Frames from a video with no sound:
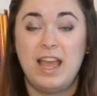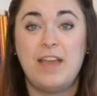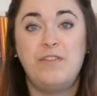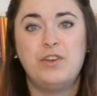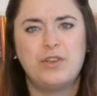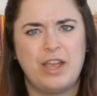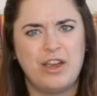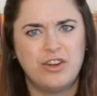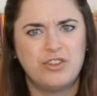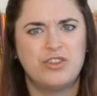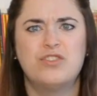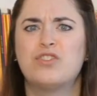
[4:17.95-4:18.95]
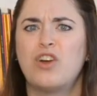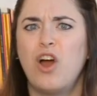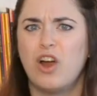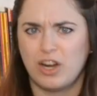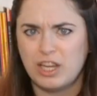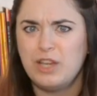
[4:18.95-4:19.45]
If your characters are
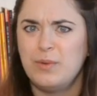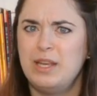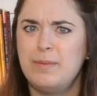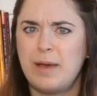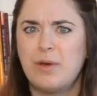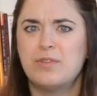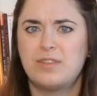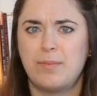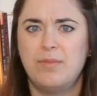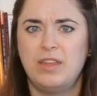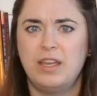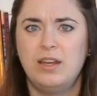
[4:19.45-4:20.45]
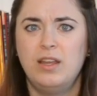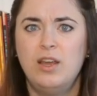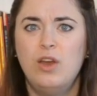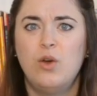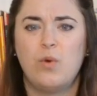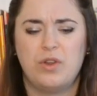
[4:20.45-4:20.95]
arguing about something
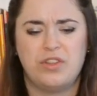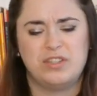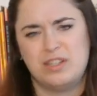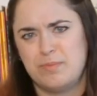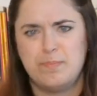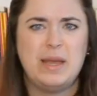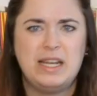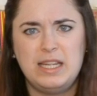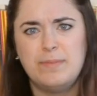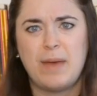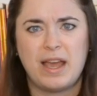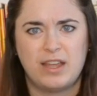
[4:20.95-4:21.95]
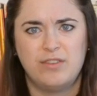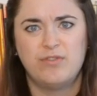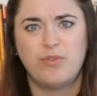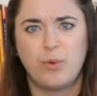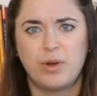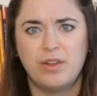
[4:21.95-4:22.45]
or they're debating back and
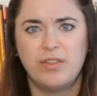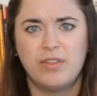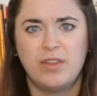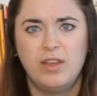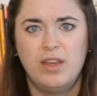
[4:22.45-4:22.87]
forth,